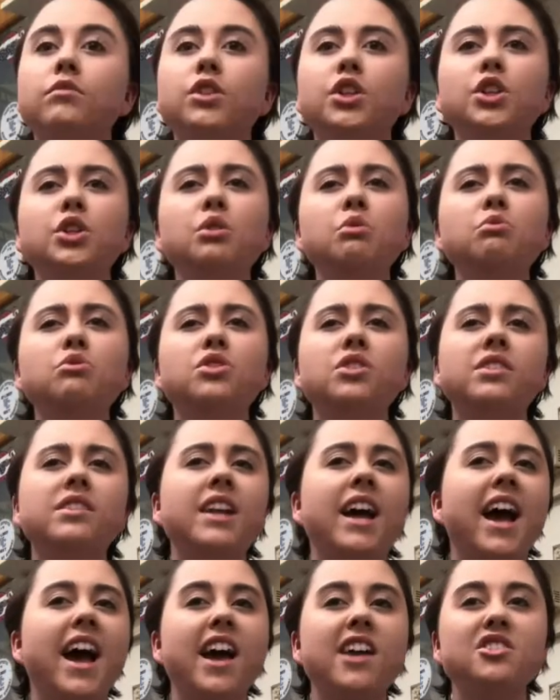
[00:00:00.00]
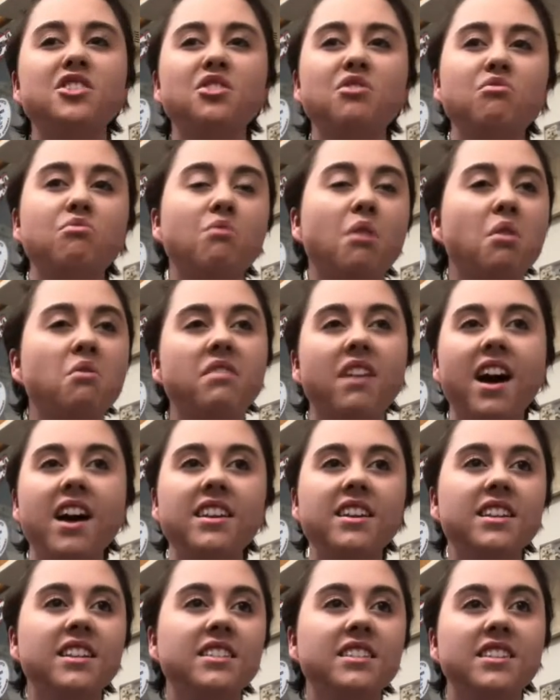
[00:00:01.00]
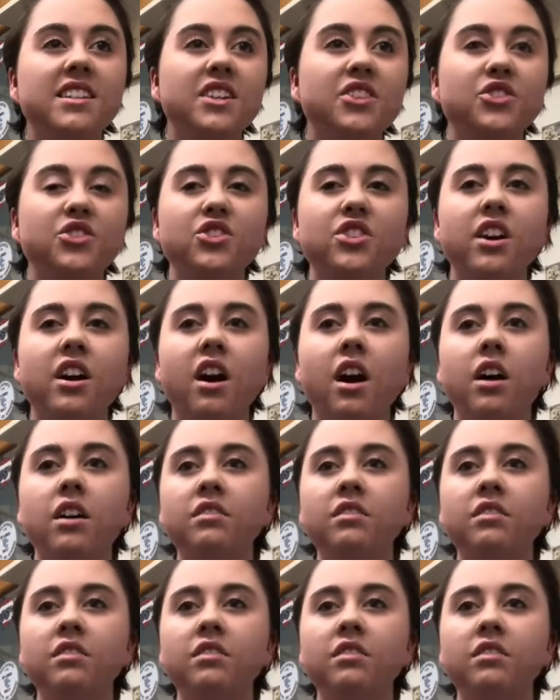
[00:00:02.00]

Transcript: You just had to throw that in, didn't ya?